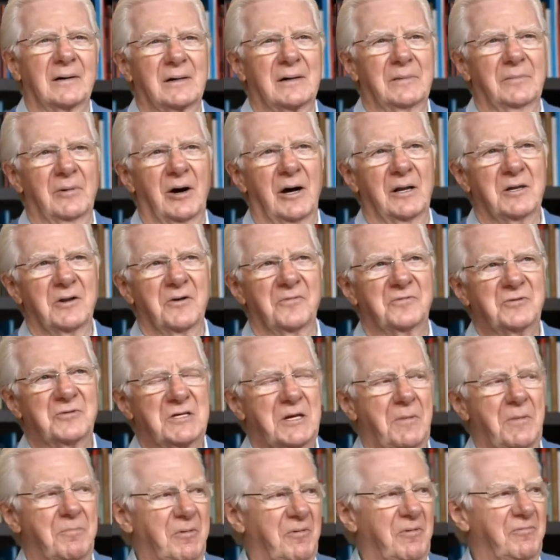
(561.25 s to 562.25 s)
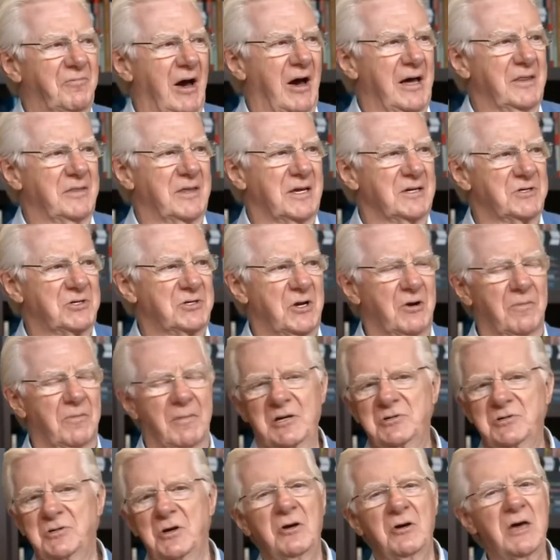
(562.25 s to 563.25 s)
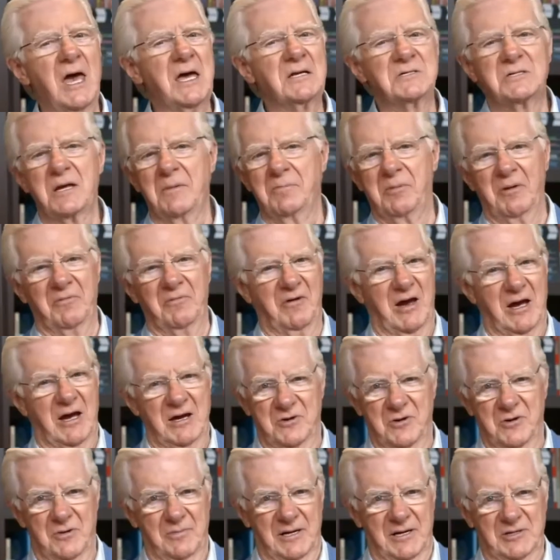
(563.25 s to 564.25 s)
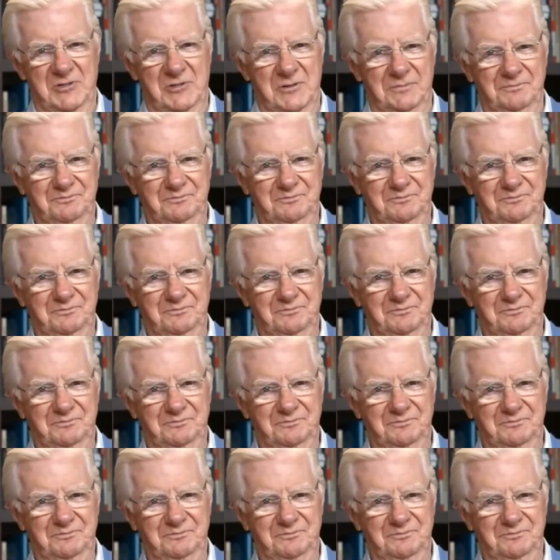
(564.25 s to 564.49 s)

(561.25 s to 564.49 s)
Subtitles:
come on, you've simplified this too much. You can't simplify it too much.